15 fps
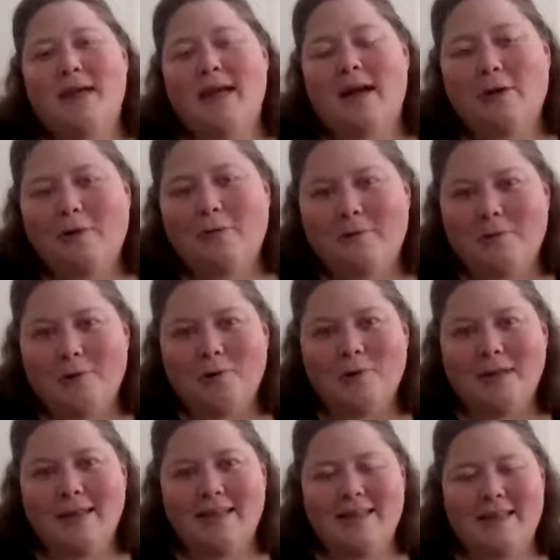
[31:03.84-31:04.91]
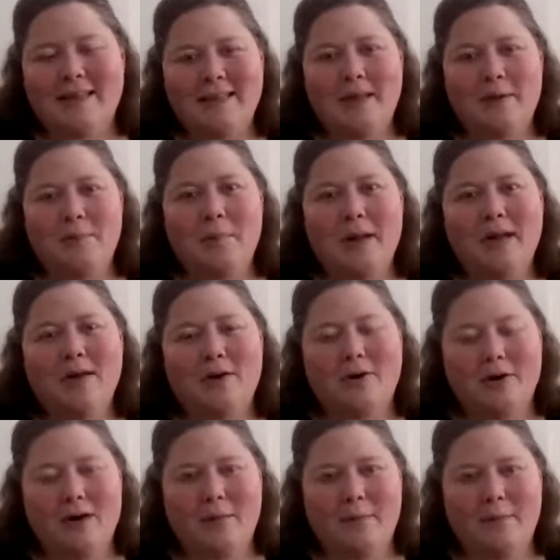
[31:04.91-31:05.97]
to be careful in this, that we are
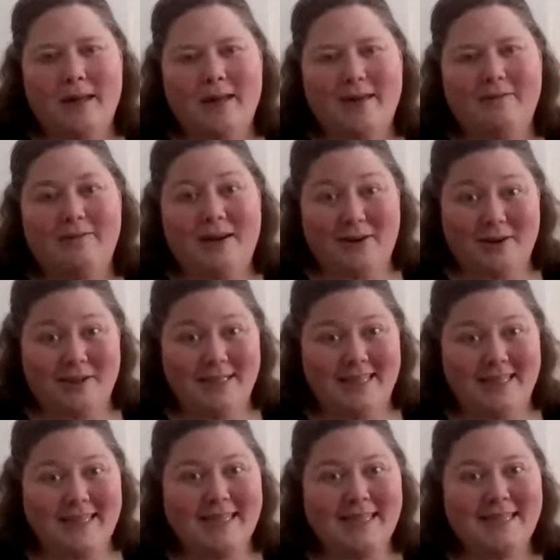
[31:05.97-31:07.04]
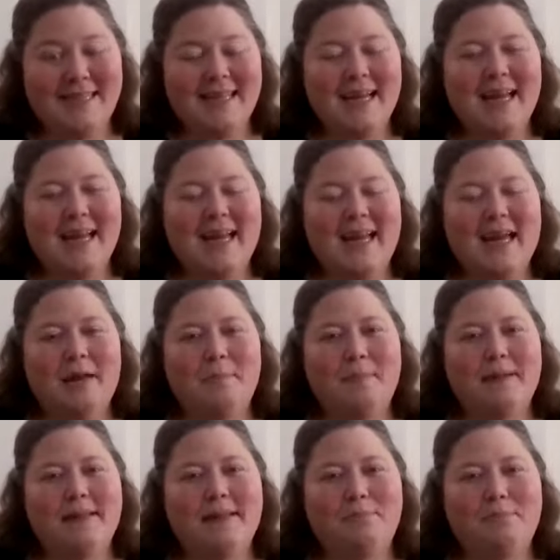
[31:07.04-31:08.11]
not being Pharisees
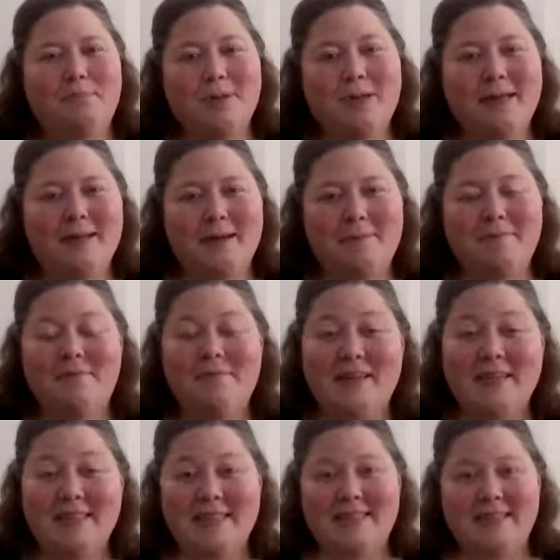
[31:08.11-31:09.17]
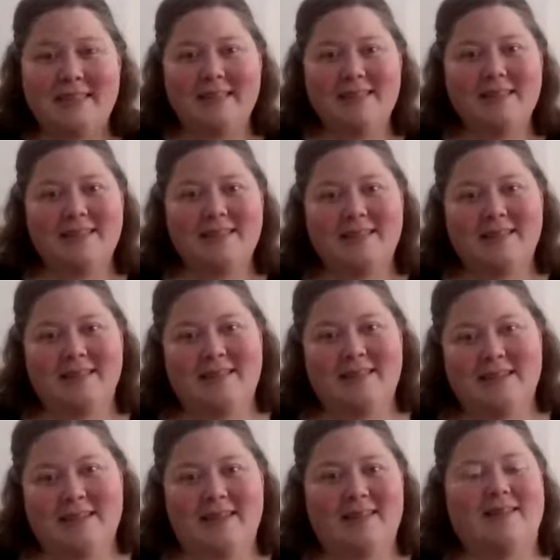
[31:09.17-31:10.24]
and putting up fences
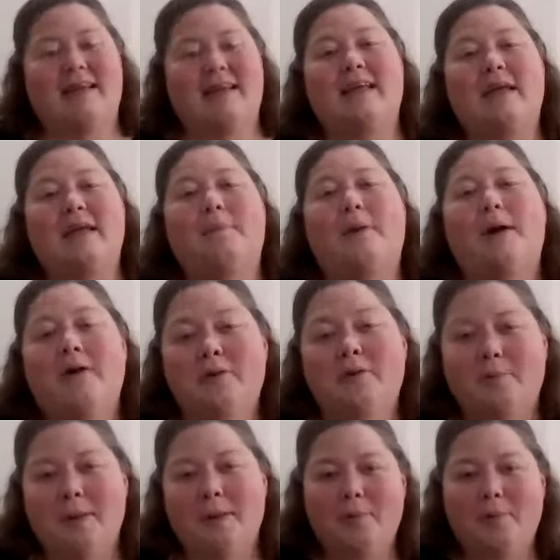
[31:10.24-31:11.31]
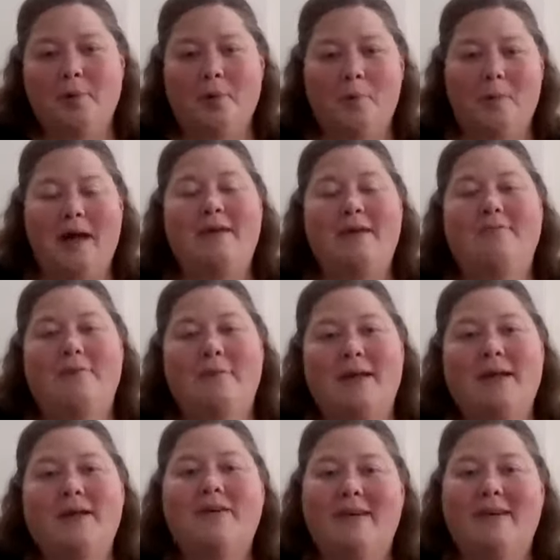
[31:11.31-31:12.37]
that keep other people away from
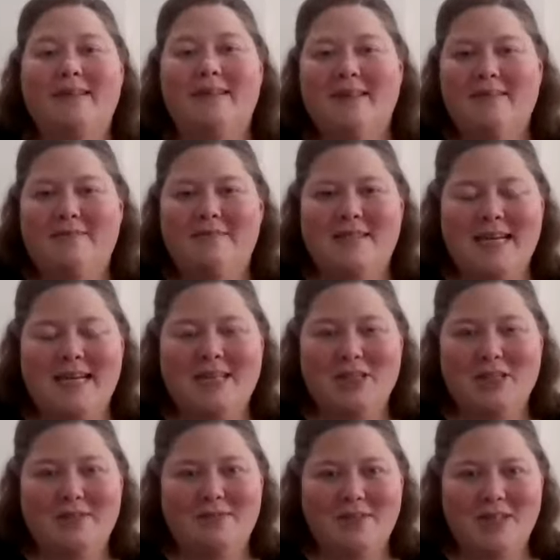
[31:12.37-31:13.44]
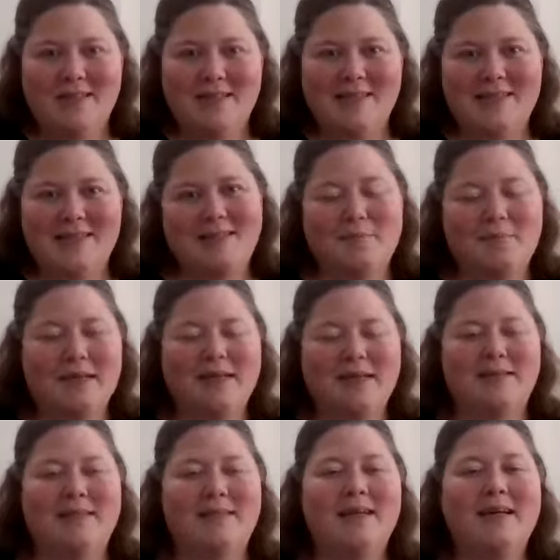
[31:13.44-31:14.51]
hearing the invitation of Jesus.
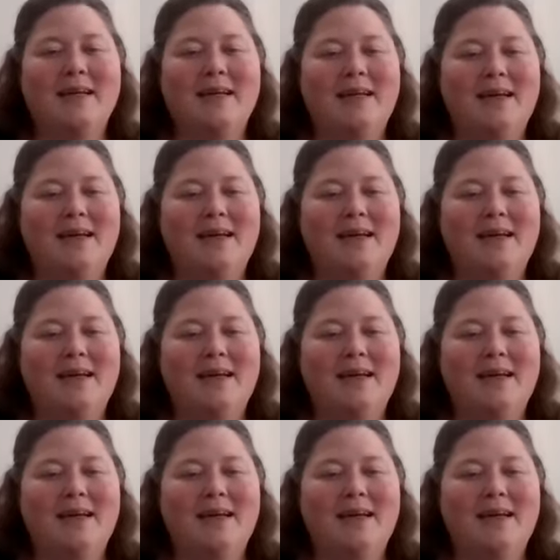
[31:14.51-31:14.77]
Because